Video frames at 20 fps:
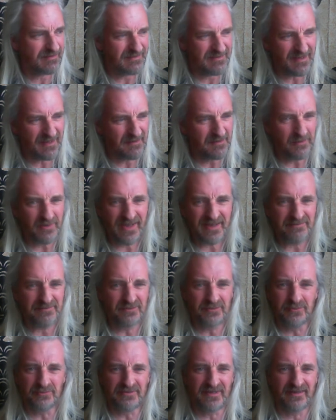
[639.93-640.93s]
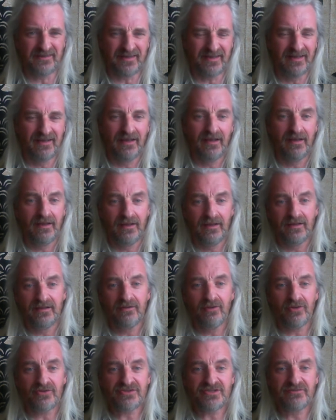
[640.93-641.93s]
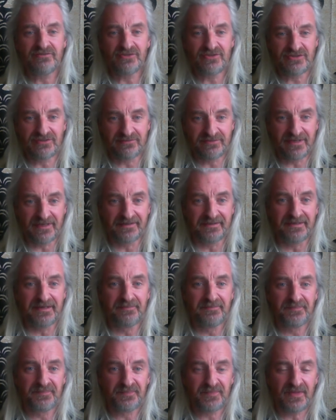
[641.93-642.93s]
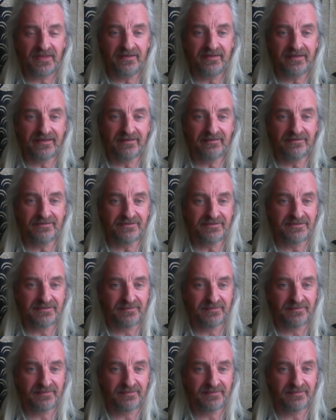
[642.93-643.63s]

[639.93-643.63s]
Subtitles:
No, we haven't all done it. Lots of us have done it in England,